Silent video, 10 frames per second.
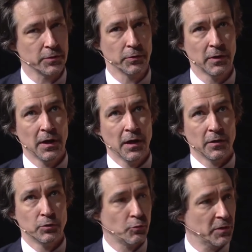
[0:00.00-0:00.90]
to
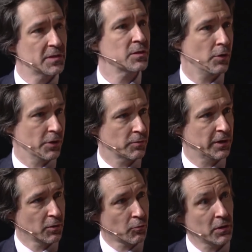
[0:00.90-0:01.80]
do research, right?
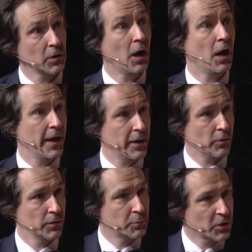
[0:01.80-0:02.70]
You rely on